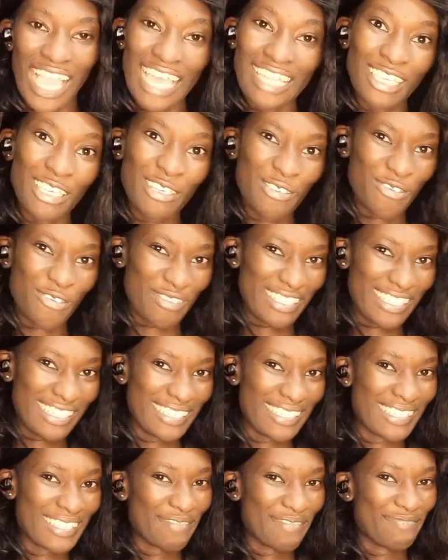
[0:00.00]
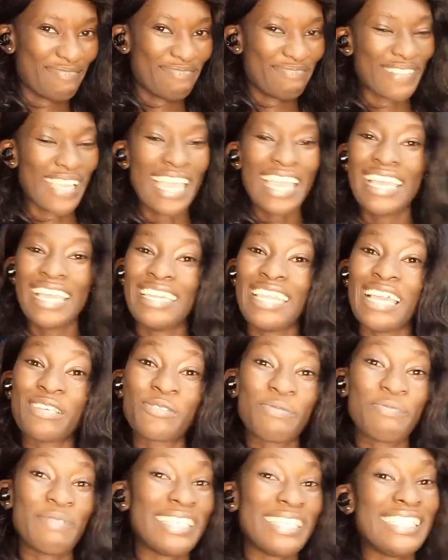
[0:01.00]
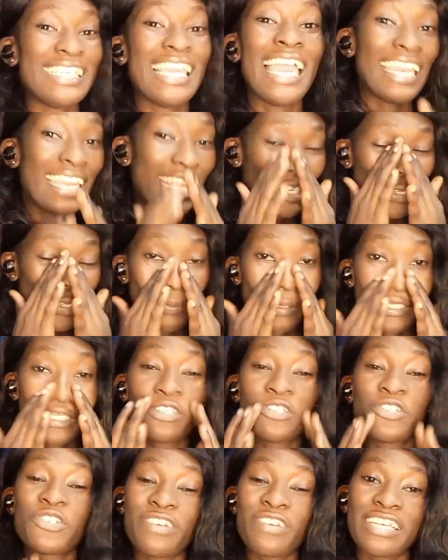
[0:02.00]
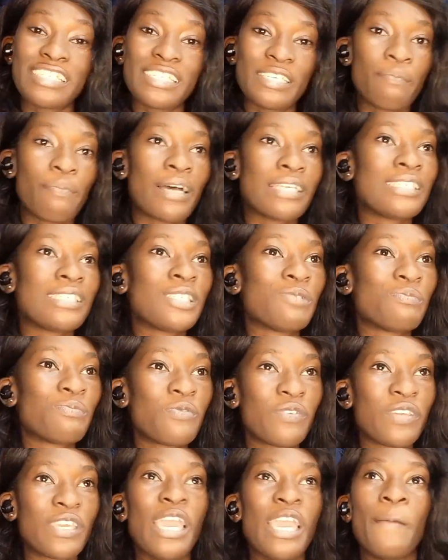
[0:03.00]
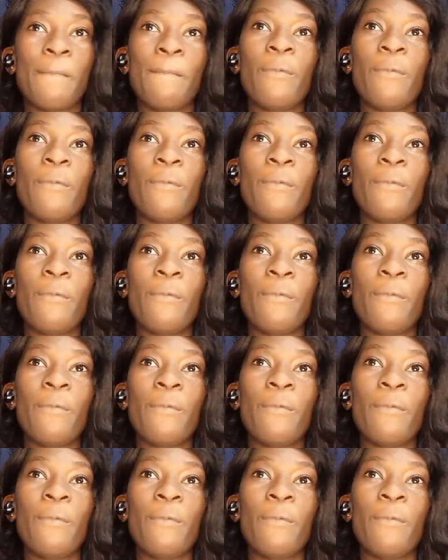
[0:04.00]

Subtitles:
I think you should see it. There are so many interesting parts in the movie.